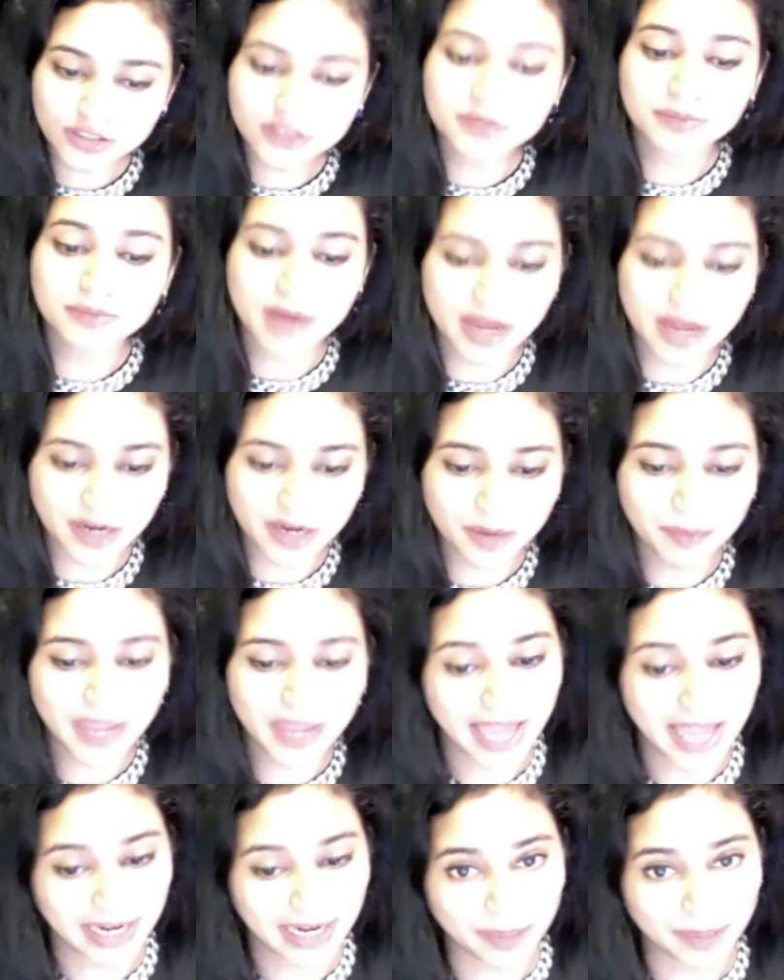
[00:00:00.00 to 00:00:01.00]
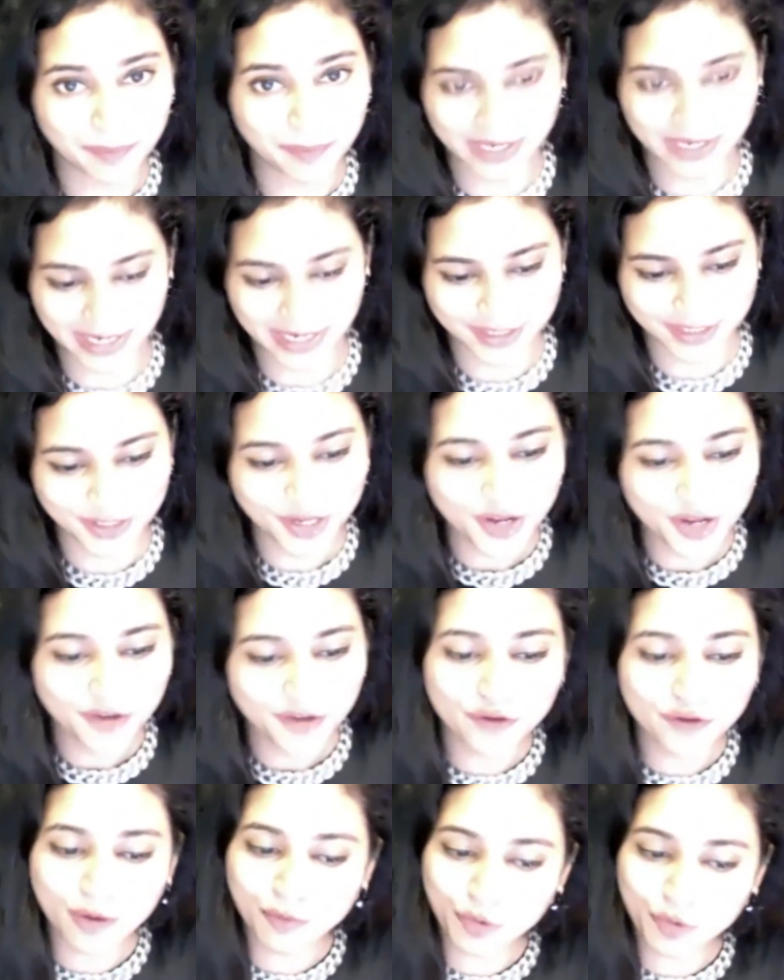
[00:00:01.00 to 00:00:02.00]
Mara Mihaile Panait
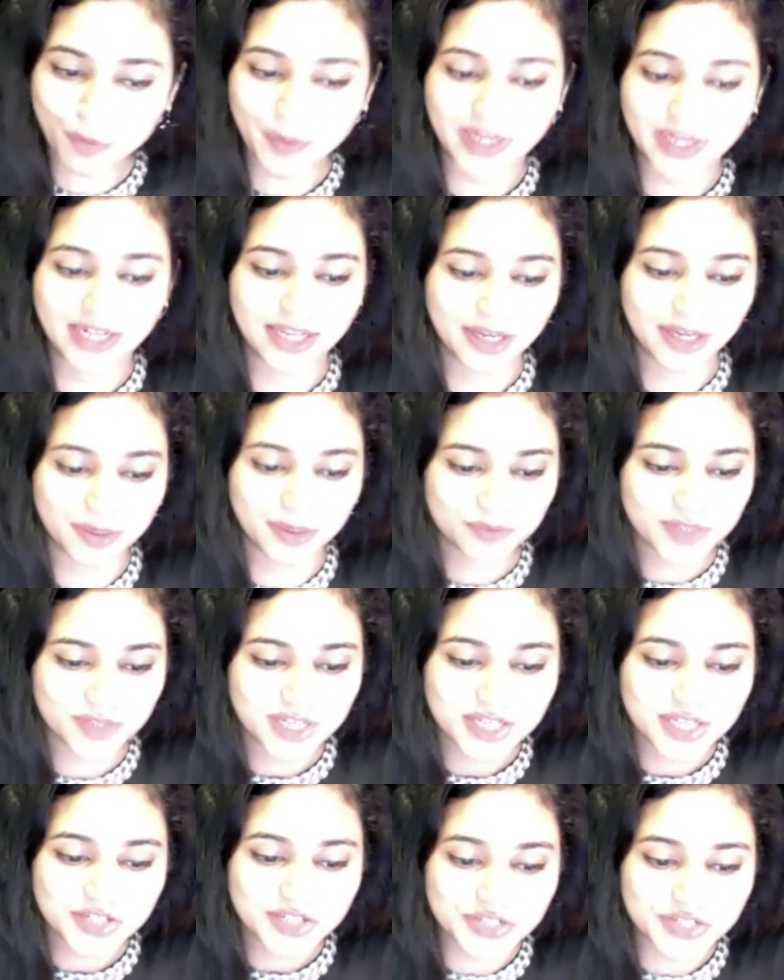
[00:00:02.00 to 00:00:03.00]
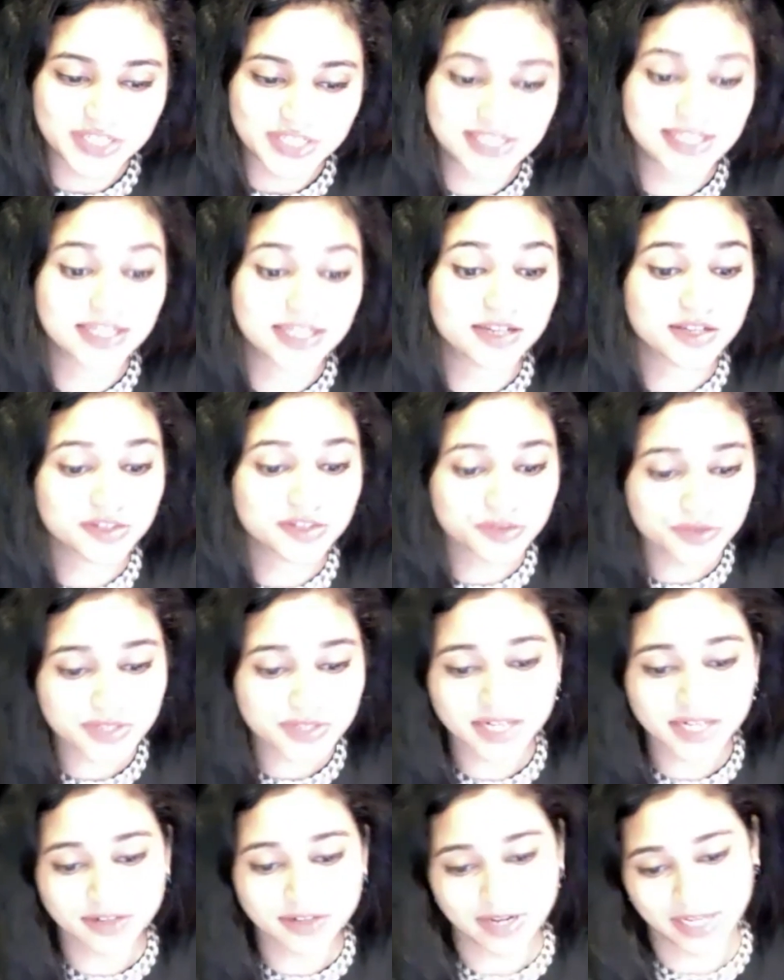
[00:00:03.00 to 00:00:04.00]
from Romania. She is an
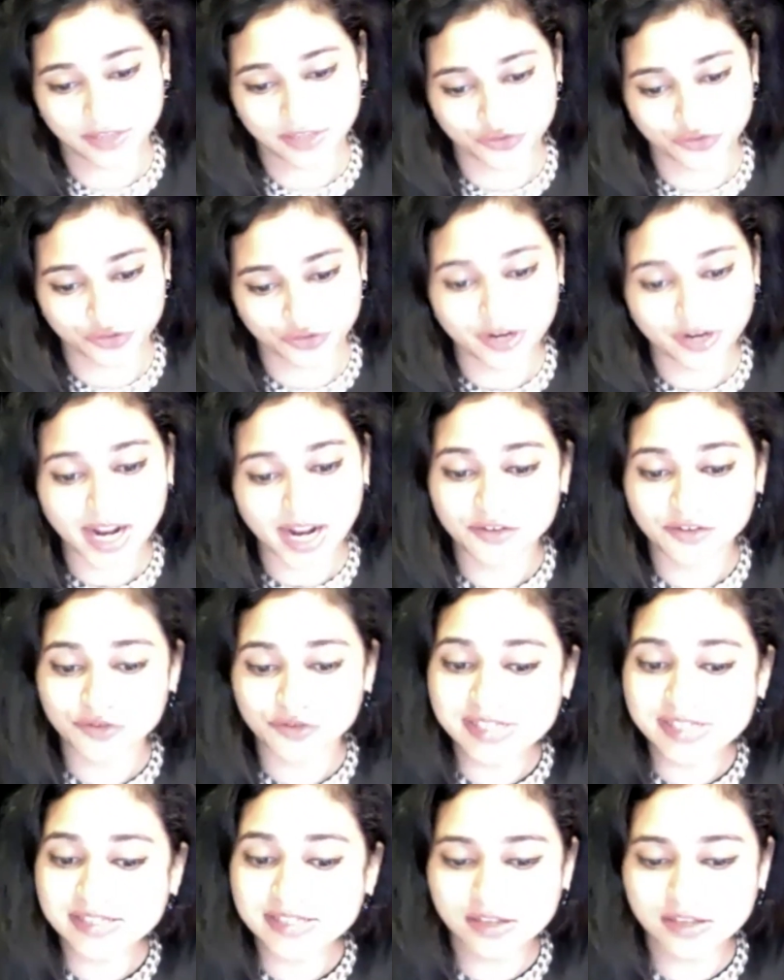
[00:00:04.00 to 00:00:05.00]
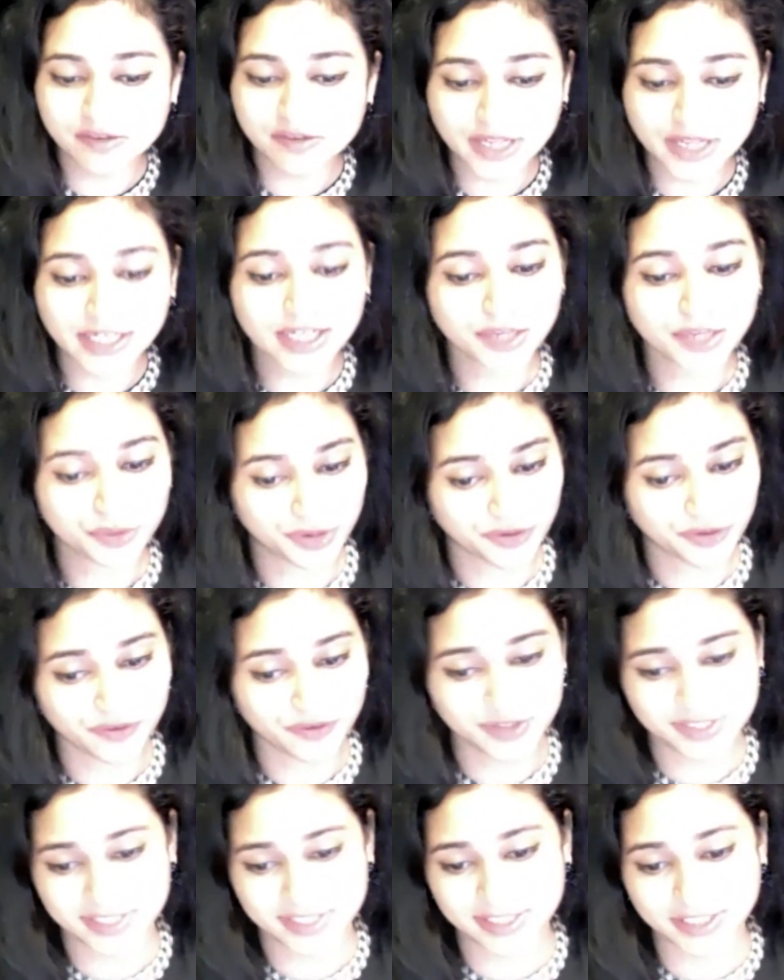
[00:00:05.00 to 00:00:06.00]
associate lecturer at Transylvania
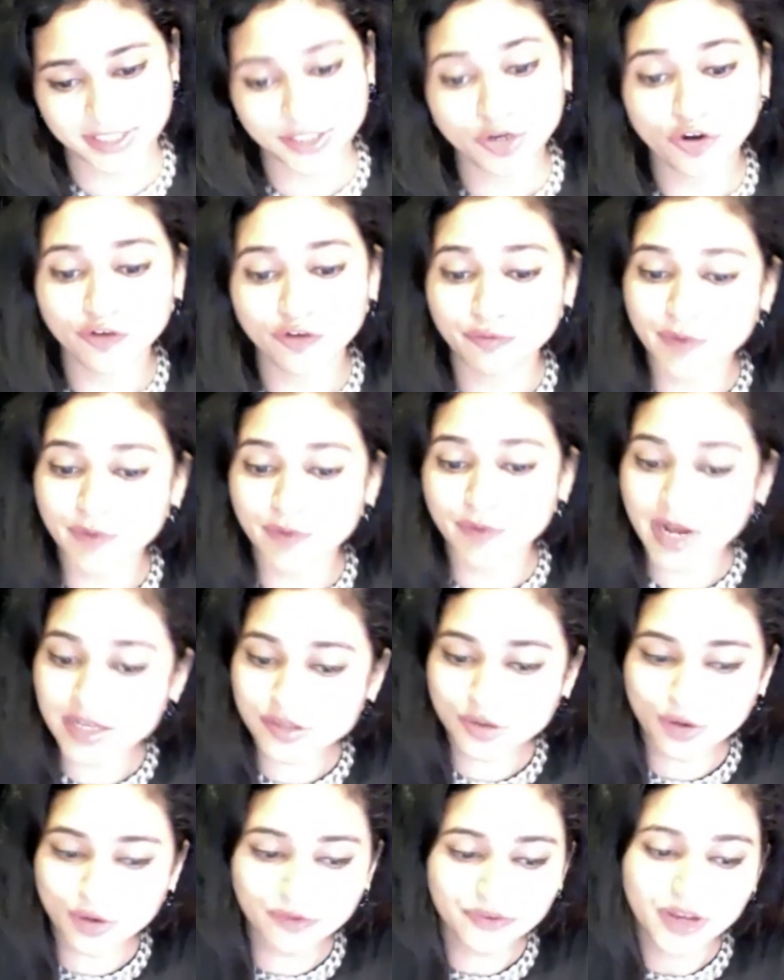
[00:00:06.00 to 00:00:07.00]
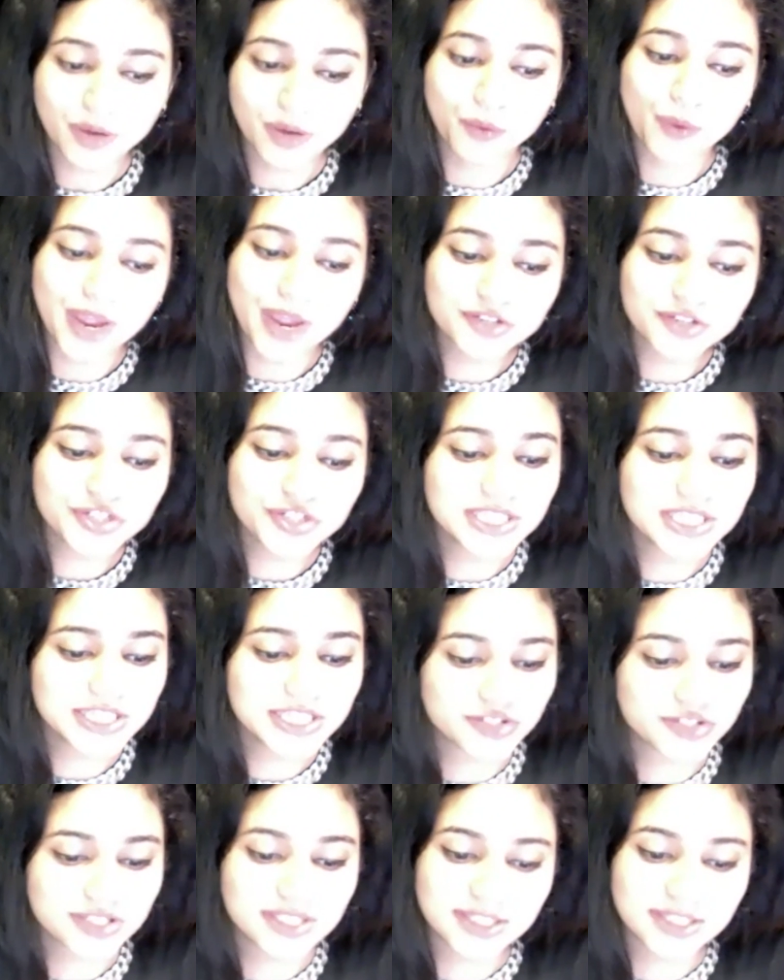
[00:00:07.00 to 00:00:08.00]
University of Brasov, where she
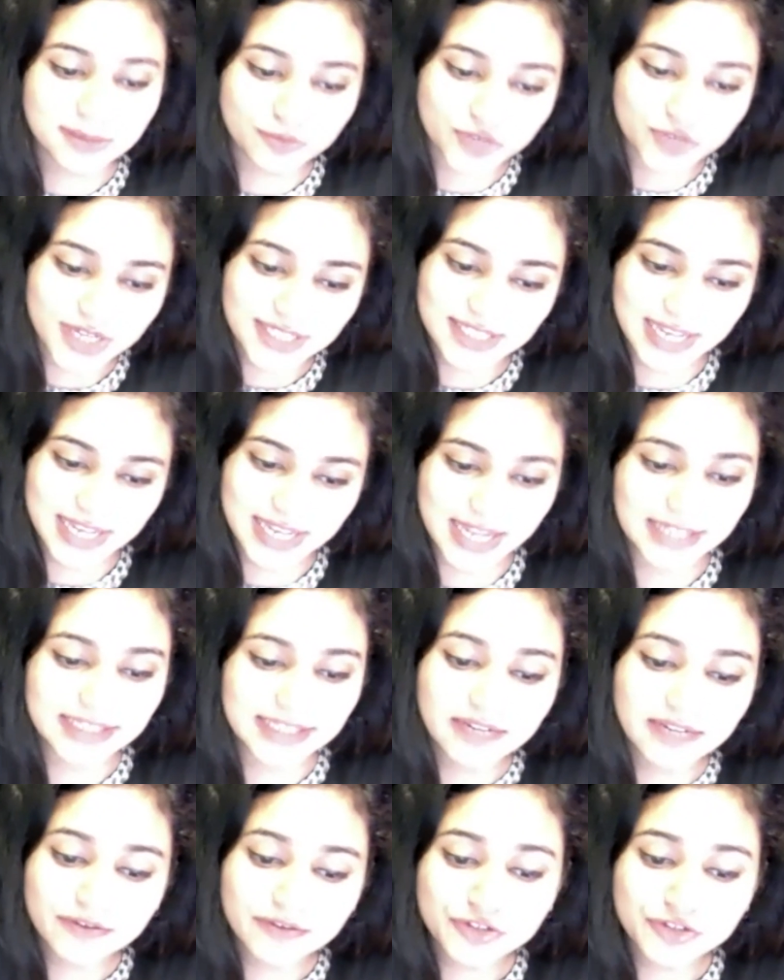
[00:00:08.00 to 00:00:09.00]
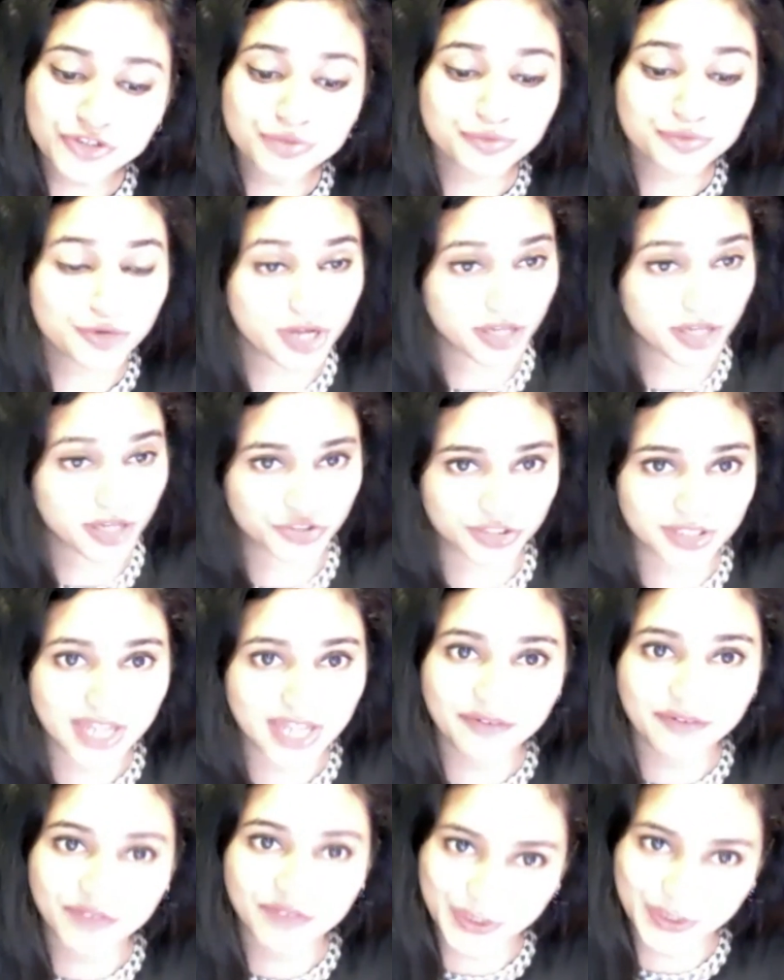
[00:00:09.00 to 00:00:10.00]
teaches subjects like television production and
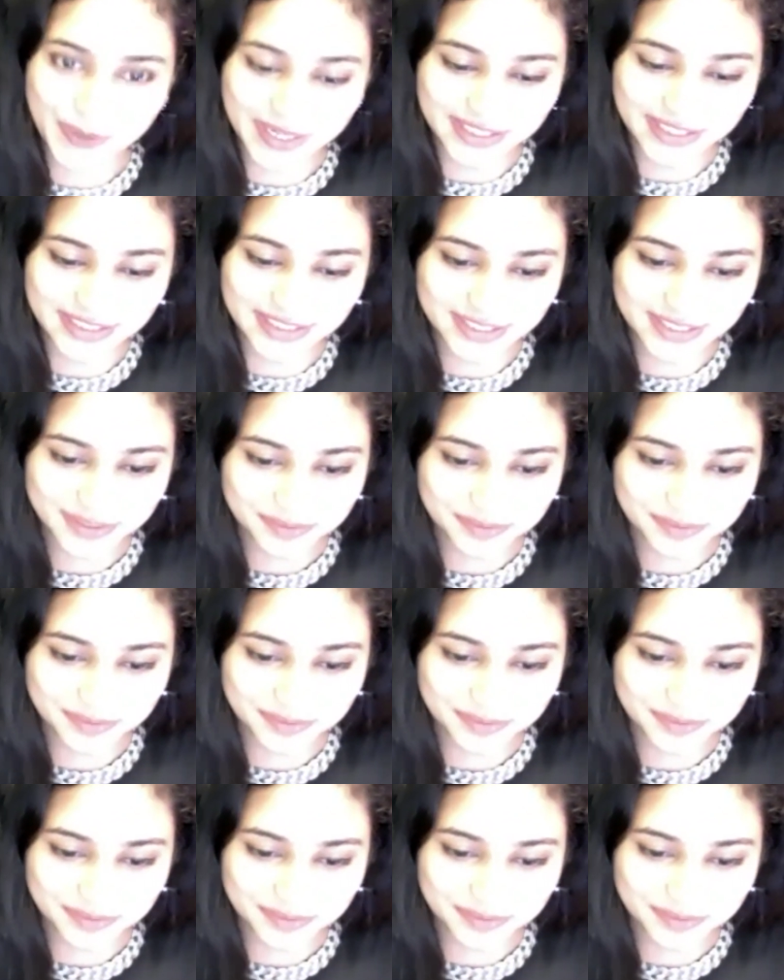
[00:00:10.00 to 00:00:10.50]
video editing.